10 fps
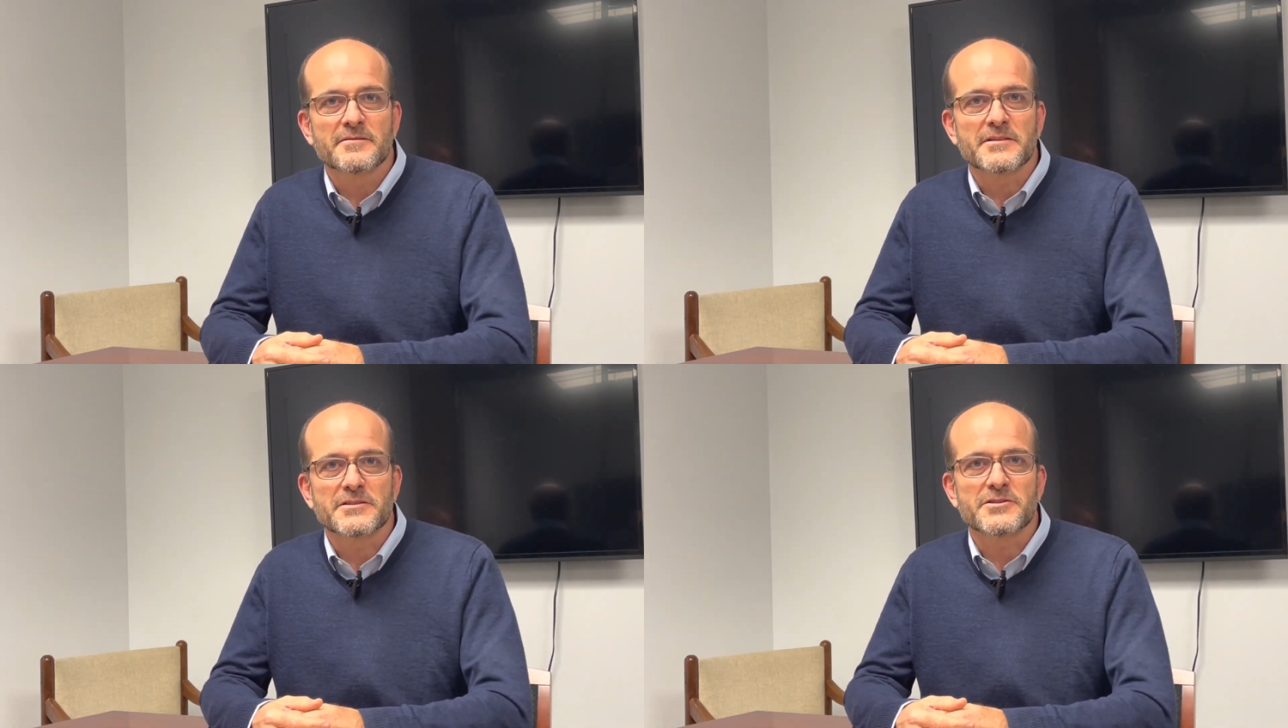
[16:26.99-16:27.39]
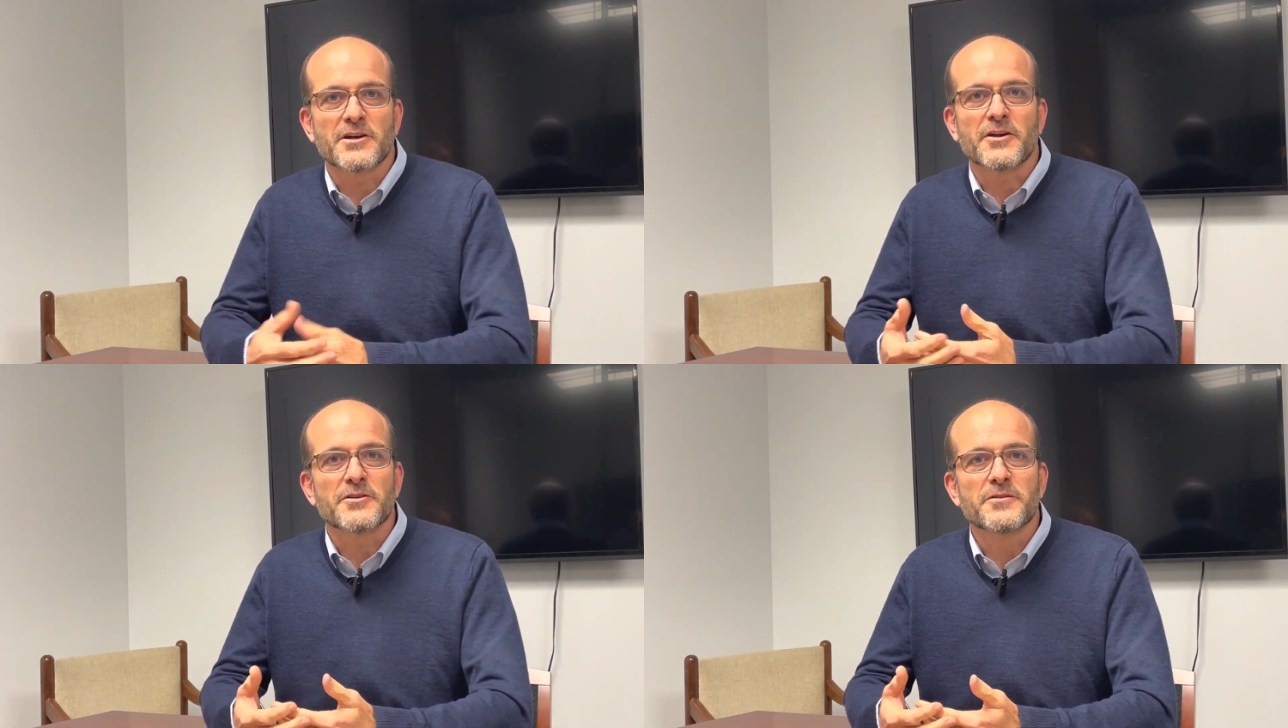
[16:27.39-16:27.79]
It's
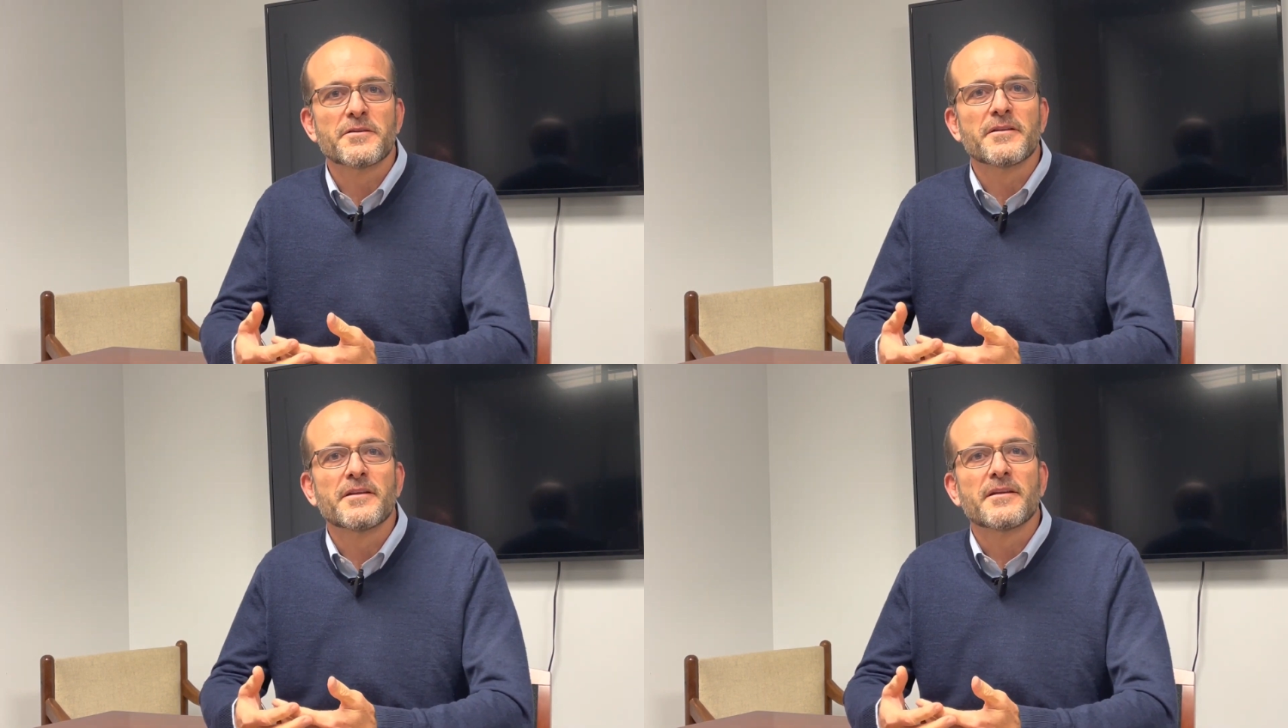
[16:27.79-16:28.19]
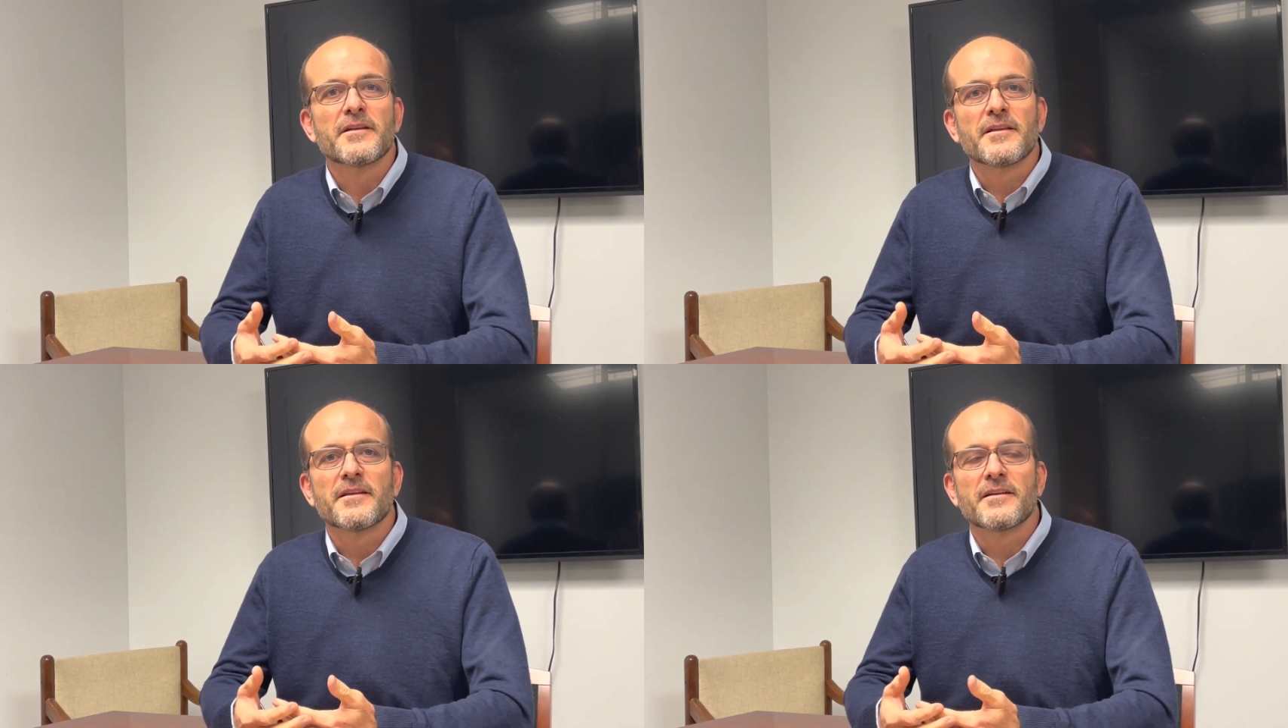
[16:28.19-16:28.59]
not
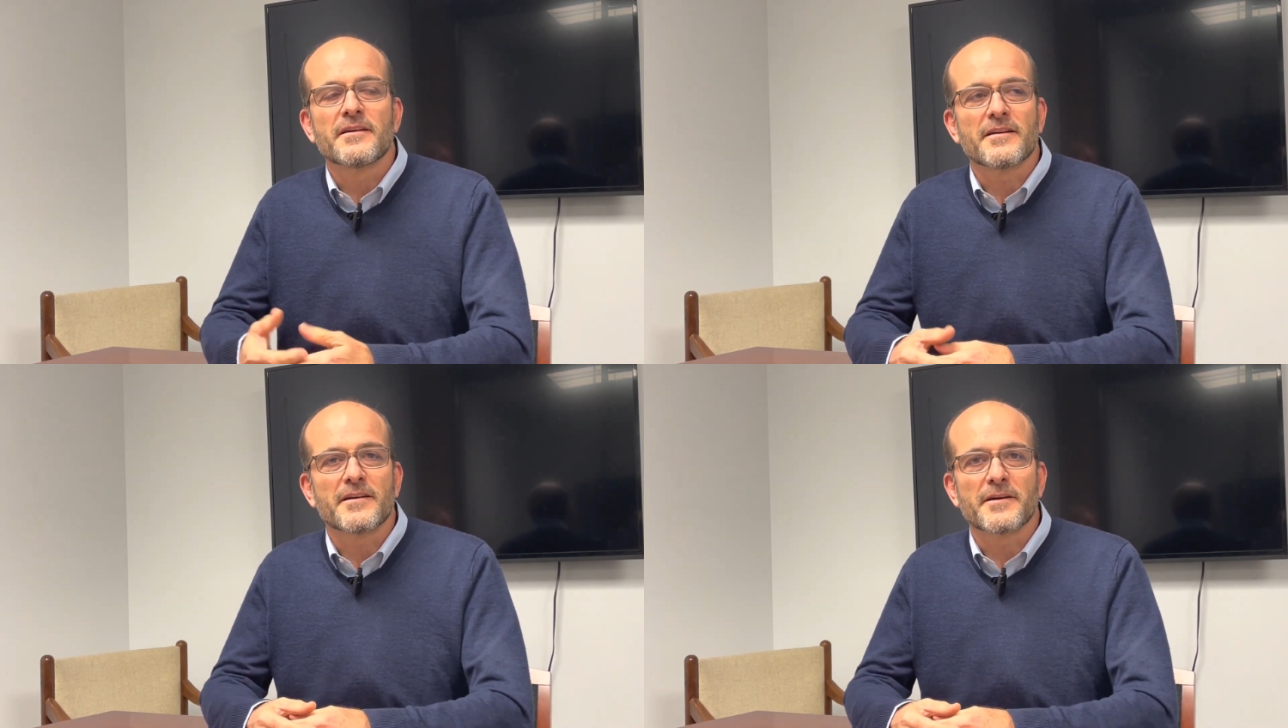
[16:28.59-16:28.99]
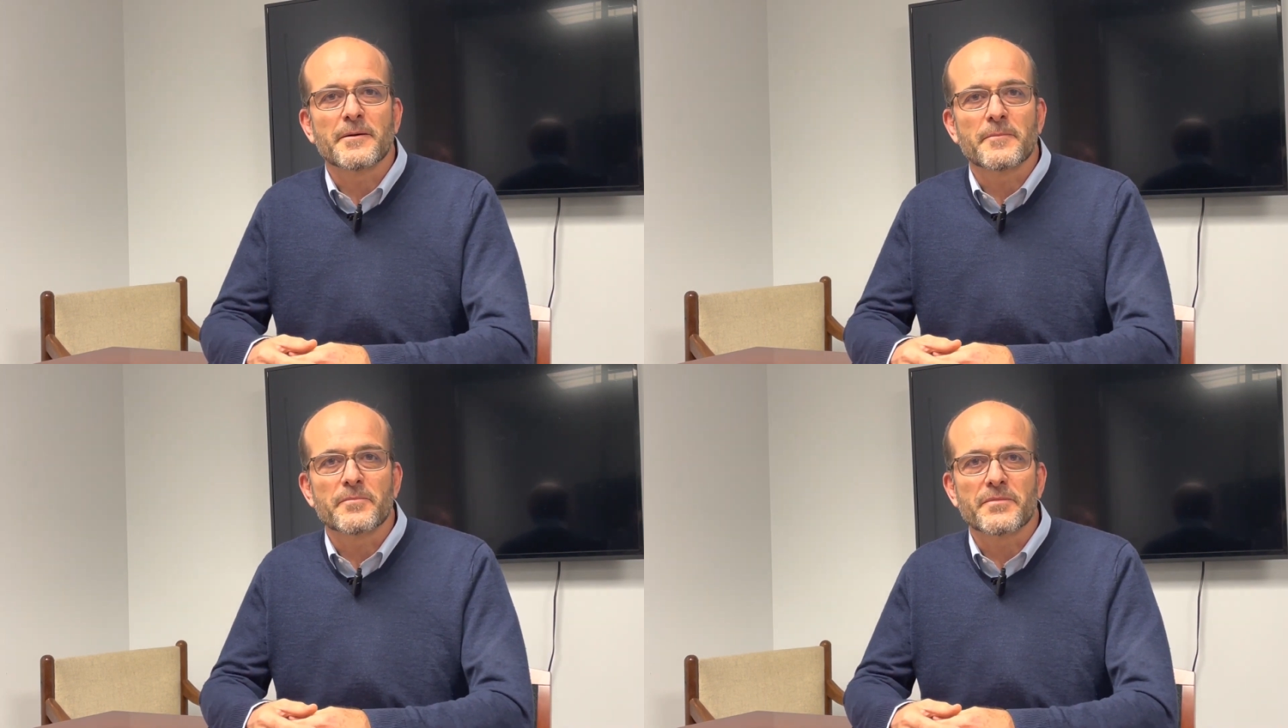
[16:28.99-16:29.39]

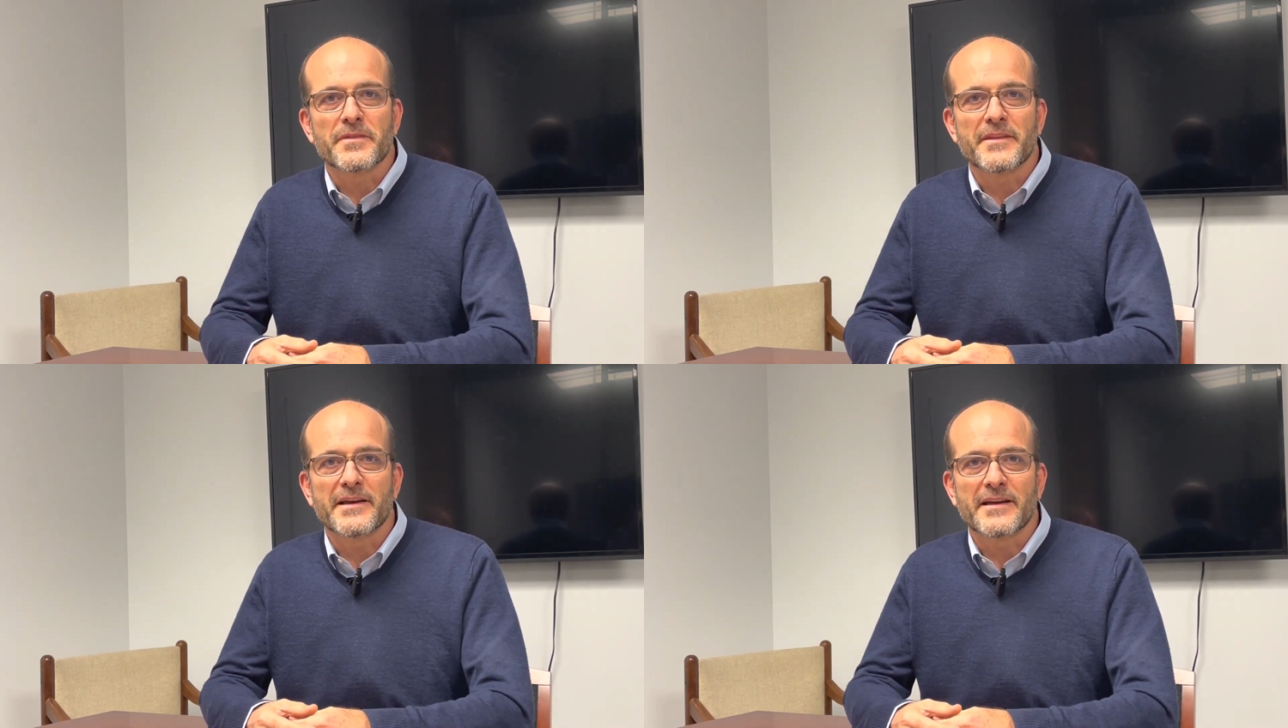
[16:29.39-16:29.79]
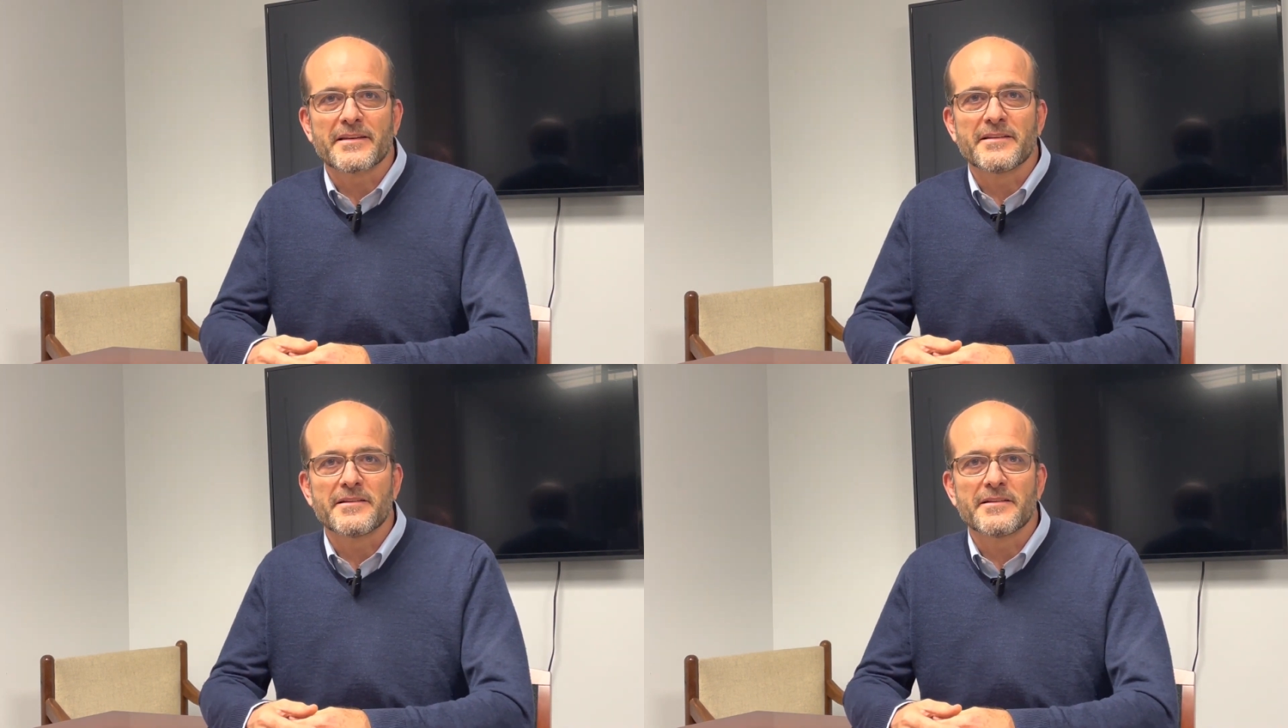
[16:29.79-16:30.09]
that